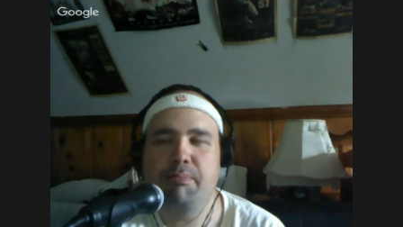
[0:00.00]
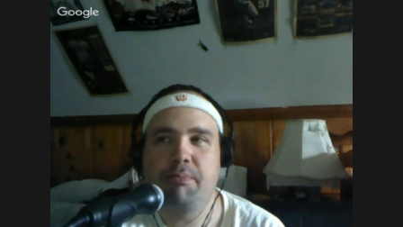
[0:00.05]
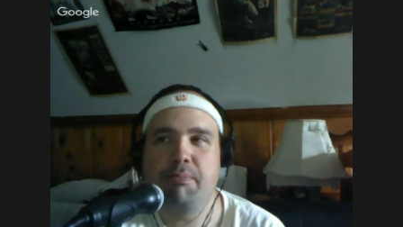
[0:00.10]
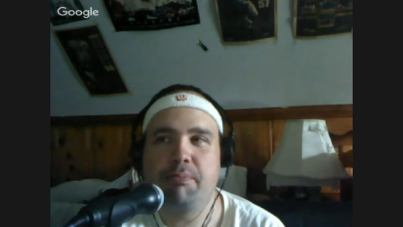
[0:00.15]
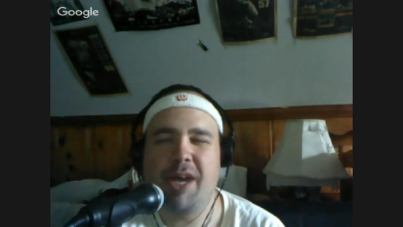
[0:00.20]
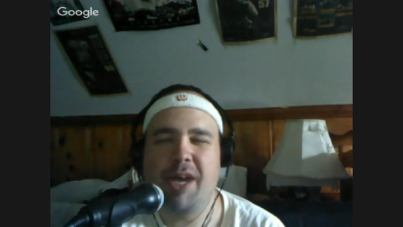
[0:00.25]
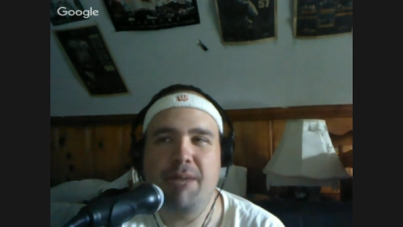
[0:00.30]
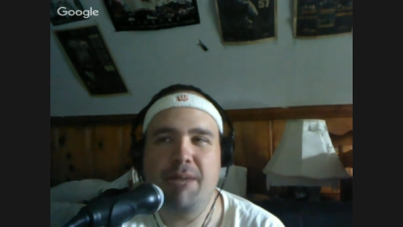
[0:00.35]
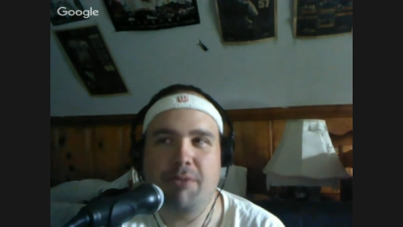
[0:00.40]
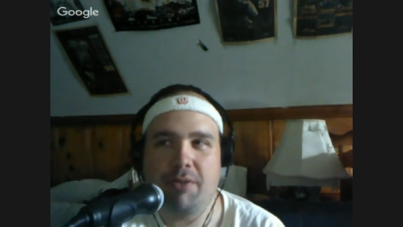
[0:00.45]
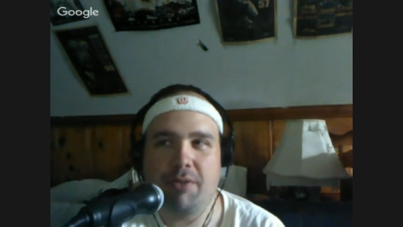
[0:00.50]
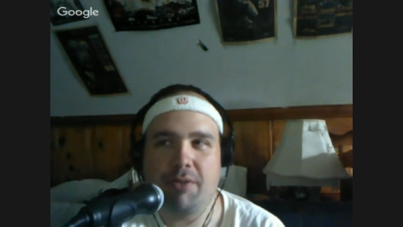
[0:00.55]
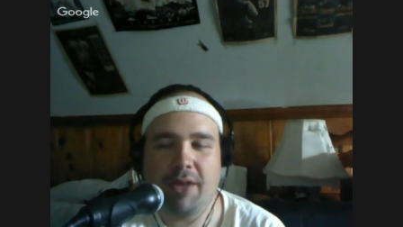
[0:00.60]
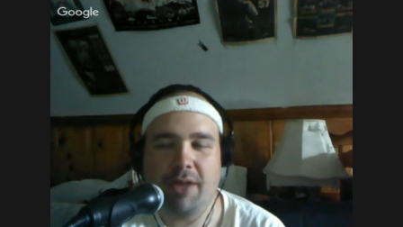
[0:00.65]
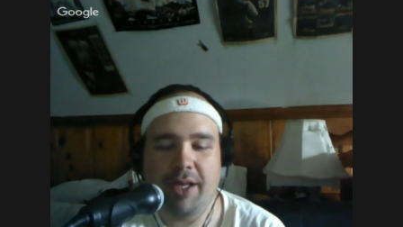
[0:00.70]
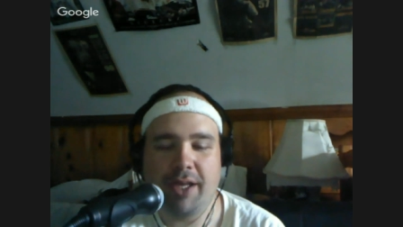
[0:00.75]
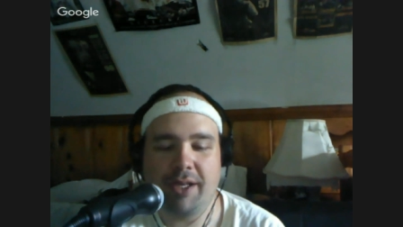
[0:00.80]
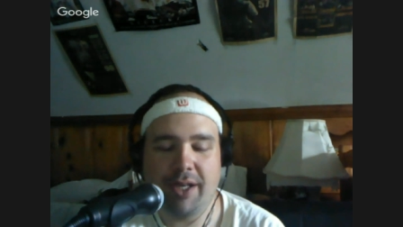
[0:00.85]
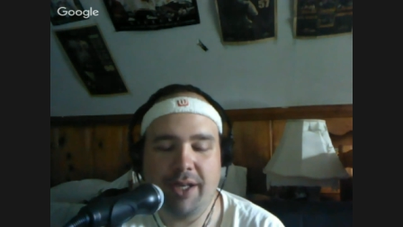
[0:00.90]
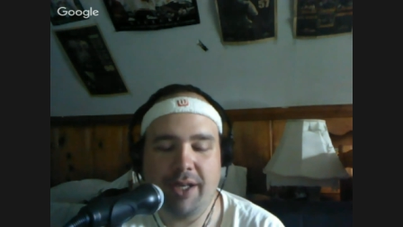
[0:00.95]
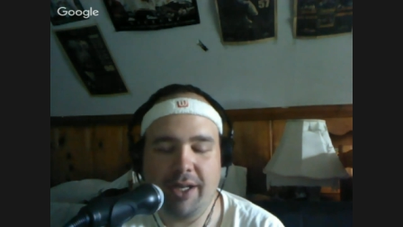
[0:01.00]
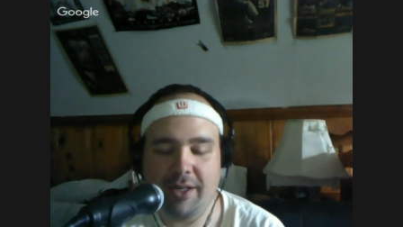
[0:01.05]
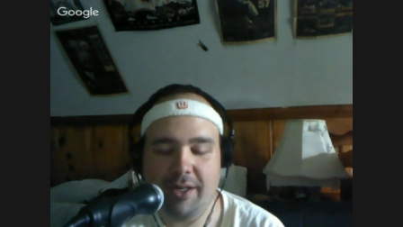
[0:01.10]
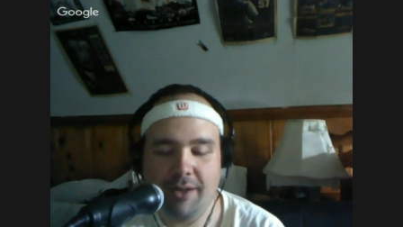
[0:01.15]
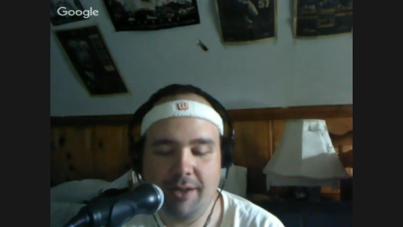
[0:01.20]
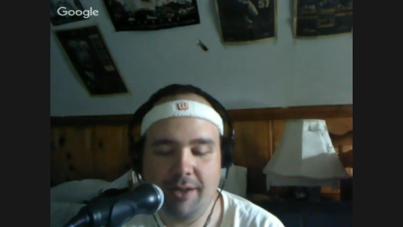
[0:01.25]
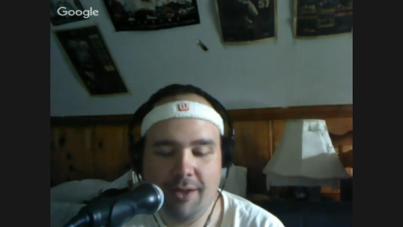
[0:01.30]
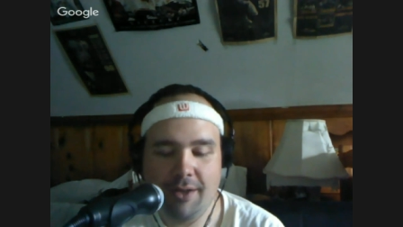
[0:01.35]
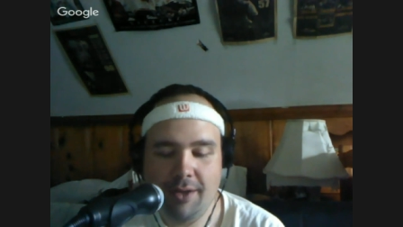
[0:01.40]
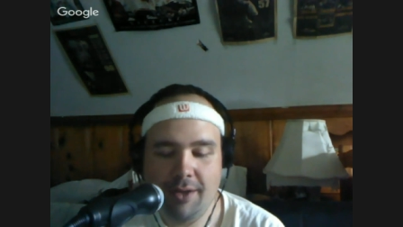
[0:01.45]
paper thing, and
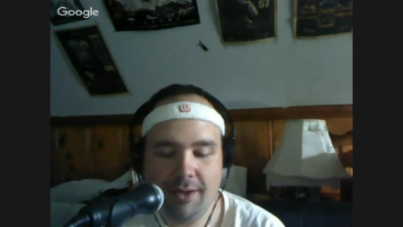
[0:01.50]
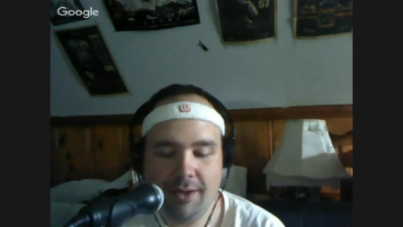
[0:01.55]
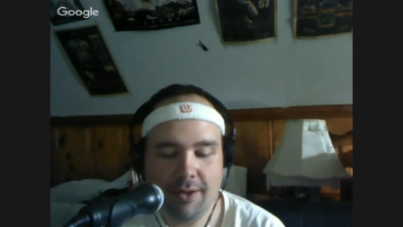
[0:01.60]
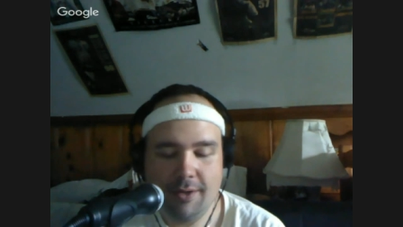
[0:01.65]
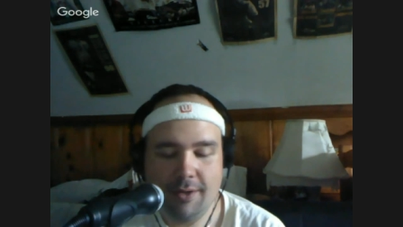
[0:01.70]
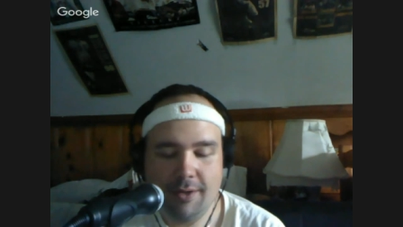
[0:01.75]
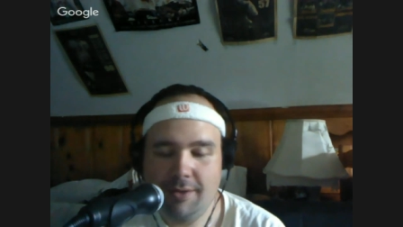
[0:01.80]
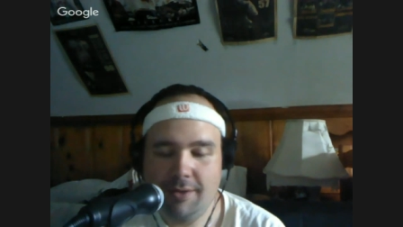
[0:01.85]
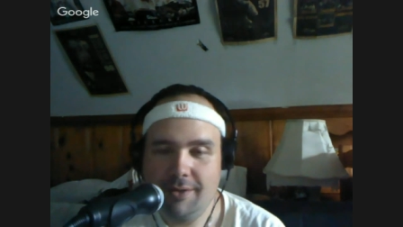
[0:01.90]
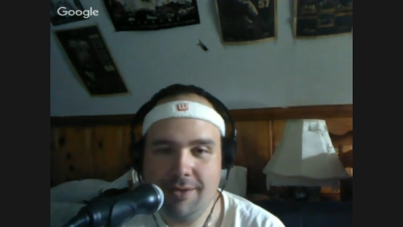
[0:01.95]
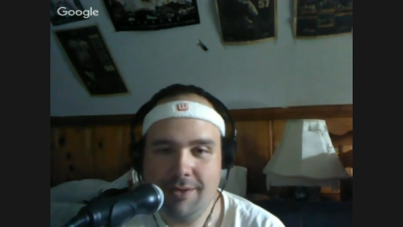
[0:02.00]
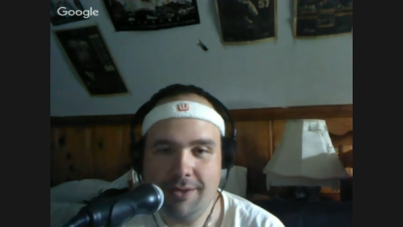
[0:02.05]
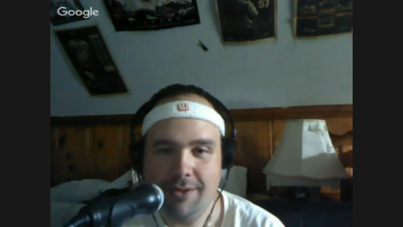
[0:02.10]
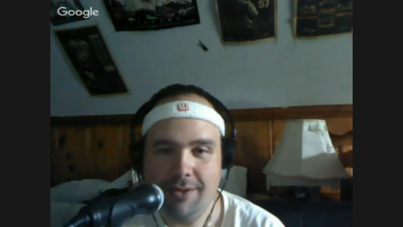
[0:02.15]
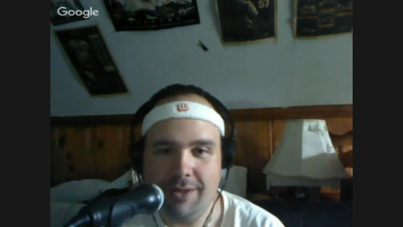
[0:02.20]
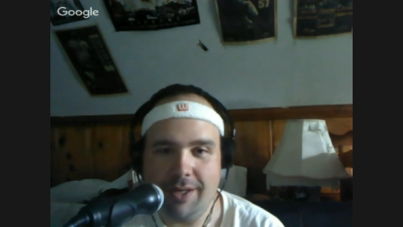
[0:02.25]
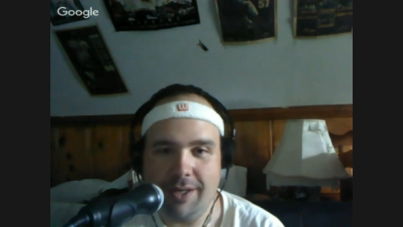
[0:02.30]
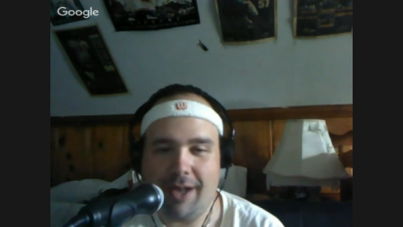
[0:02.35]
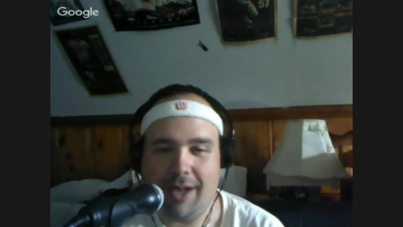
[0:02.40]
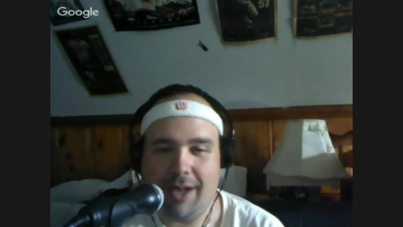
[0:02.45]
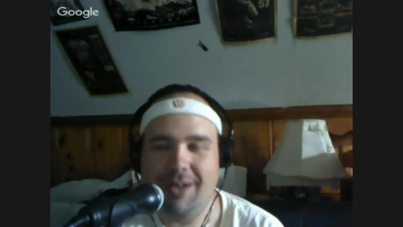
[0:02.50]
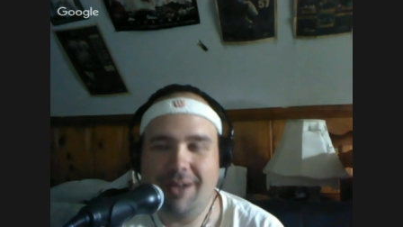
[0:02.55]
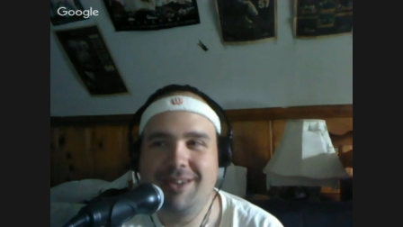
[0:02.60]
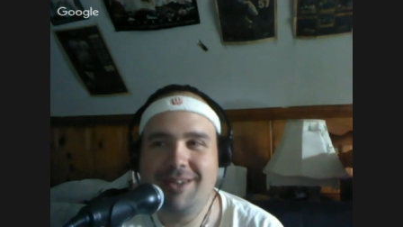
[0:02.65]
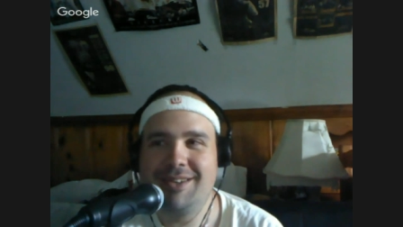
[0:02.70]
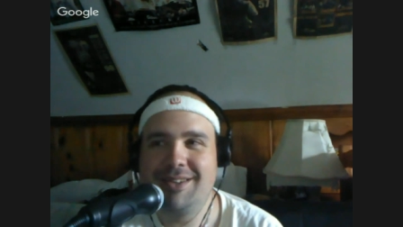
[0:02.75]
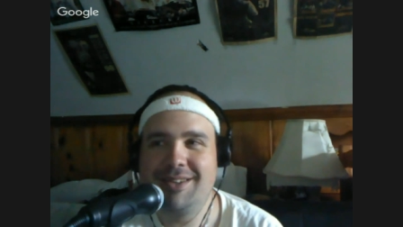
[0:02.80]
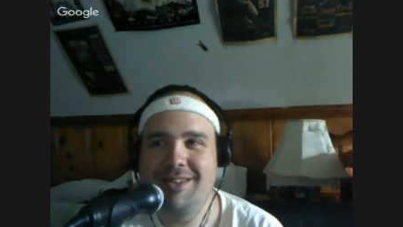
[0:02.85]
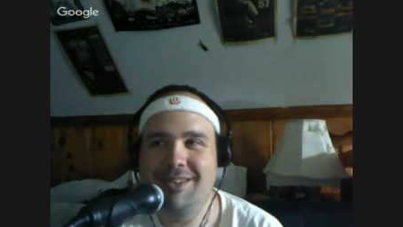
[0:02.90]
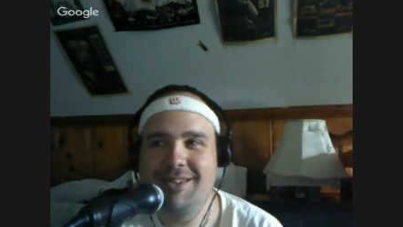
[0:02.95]

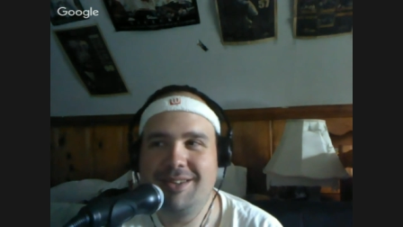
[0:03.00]
yeah.